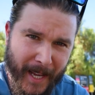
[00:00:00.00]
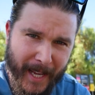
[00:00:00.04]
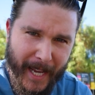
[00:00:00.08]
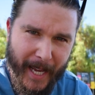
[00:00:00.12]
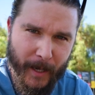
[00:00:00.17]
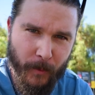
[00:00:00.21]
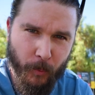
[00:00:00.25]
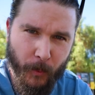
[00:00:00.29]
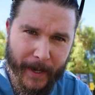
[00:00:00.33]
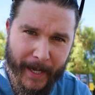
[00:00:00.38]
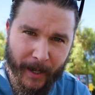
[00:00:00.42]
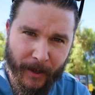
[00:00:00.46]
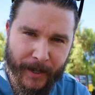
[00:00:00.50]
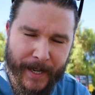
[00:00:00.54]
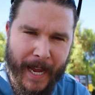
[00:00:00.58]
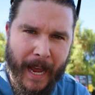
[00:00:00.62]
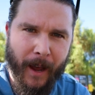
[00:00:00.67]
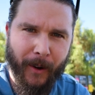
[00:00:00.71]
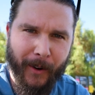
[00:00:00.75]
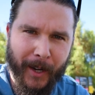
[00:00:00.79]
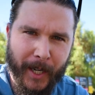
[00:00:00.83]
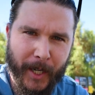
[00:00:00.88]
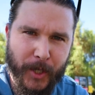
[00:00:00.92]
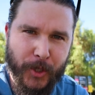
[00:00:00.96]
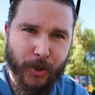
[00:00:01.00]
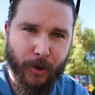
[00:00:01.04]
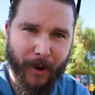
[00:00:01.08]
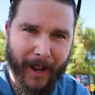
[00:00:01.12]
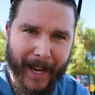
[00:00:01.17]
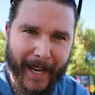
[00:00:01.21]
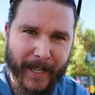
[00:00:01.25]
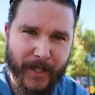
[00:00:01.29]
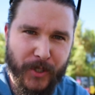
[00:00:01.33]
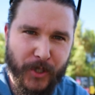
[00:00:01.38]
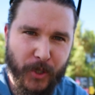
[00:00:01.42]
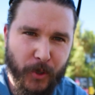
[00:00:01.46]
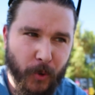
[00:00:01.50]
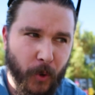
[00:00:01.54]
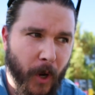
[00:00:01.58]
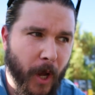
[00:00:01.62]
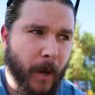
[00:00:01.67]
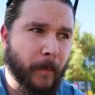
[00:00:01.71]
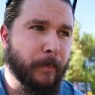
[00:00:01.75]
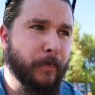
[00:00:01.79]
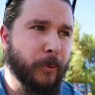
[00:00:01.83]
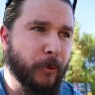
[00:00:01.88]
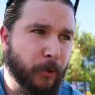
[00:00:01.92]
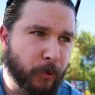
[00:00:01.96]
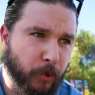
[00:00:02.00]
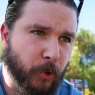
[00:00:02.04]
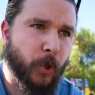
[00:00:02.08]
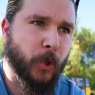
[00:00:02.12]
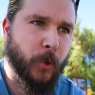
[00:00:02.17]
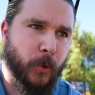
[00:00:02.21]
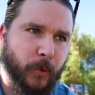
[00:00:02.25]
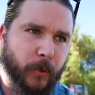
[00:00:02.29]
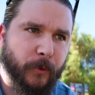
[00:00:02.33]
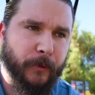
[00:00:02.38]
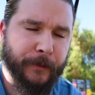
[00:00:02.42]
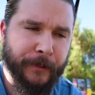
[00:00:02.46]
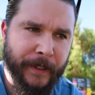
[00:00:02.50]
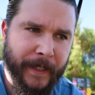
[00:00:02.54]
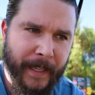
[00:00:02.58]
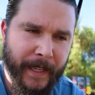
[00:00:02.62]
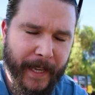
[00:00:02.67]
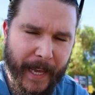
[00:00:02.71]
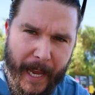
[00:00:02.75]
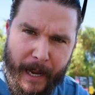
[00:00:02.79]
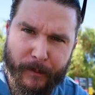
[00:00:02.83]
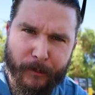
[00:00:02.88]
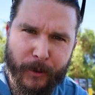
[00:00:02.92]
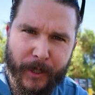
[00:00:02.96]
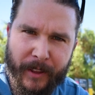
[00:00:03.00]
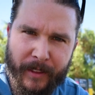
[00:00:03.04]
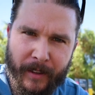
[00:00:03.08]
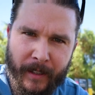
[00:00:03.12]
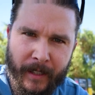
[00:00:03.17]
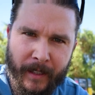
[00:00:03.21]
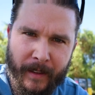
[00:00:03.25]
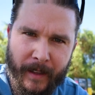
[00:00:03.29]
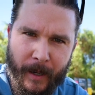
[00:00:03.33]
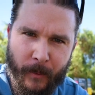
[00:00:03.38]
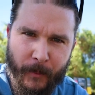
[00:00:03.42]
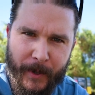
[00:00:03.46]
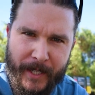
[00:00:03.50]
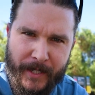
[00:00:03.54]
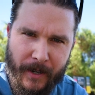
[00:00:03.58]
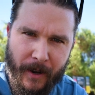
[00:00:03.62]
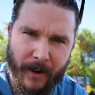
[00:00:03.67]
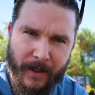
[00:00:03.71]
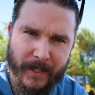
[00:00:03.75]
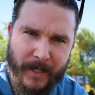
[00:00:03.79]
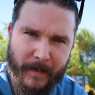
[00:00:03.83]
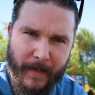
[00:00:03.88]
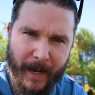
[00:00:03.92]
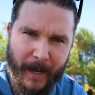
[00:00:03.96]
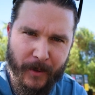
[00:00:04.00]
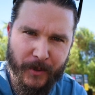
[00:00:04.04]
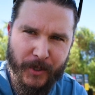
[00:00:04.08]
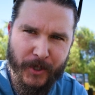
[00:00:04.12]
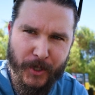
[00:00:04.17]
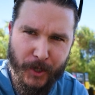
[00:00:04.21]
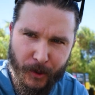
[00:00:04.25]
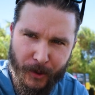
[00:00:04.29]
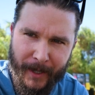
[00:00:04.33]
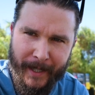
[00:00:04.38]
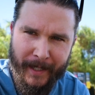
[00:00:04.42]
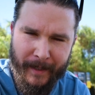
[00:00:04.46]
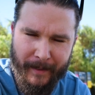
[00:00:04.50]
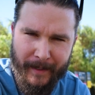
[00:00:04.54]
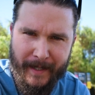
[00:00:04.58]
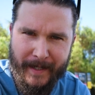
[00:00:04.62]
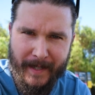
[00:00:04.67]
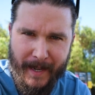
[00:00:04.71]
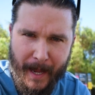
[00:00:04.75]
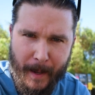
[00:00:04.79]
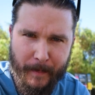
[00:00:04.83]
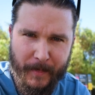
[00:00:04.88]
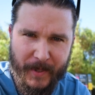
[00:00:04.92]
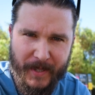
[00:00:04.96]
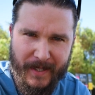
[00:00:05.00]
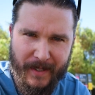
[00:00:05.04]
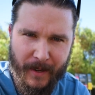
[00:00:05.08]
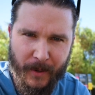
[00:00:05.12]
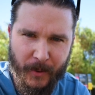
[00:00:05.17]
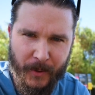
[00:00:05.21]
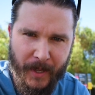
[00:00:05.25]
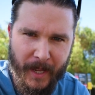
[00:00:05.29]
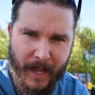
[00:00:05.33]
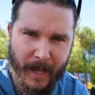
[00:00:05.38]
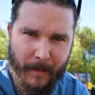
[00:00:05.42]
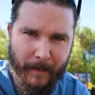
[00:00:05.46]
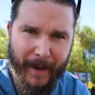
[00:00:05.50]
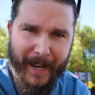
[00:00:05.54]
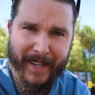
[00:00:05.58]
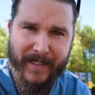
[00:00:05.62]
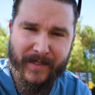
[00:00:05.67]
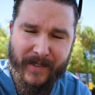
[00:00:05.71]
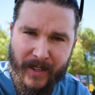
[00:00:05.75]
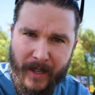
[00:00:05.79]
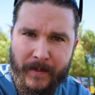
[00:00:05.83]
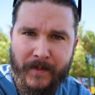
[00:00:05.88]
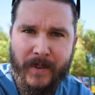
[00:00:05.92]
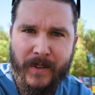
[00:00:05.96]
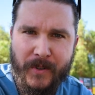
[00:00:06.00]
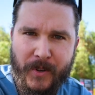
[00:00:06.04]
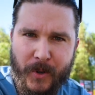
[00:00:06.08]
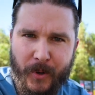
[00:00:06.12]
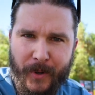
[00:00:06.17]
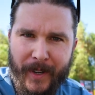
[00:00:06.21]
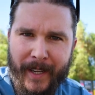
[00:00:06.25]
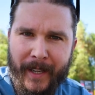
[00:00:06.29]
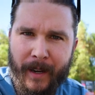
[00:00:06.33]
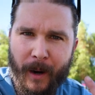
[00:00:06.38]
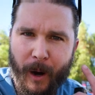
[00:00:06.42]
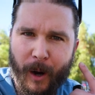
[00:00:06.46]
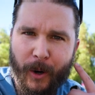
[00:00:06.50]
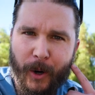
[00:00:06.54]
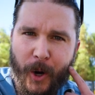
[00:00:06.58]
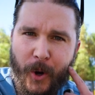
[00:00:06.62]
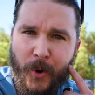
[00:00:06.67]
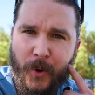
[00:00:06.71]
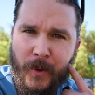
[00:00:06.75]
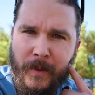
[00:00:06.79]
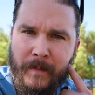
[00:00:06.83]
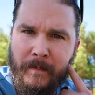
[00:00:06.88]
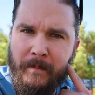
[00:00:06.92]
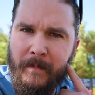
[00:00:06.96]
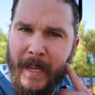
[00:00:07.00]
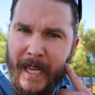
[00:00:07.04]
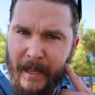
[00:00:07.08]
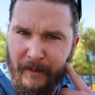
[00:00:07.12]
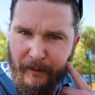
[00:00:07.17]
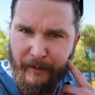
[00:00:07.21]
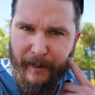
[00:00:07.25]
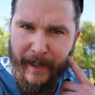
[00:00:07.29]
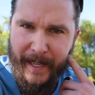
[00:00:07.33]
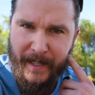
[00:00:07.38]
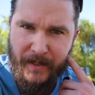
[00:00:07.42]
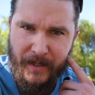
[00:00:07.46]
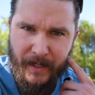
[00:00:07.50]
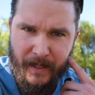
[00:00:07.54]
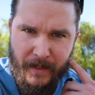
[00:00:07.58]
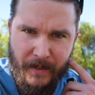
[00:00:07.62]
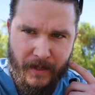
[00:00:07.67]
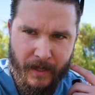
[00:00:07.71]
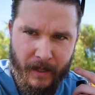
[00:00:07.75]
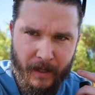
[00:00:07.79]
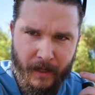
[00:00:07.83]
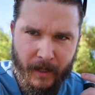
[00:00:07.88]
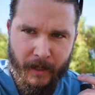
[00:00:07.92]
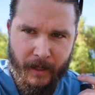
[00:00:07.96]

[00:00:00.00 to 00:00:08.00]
And we are now going to try to prove everything that we talked about during this episode by substituting our own meat faces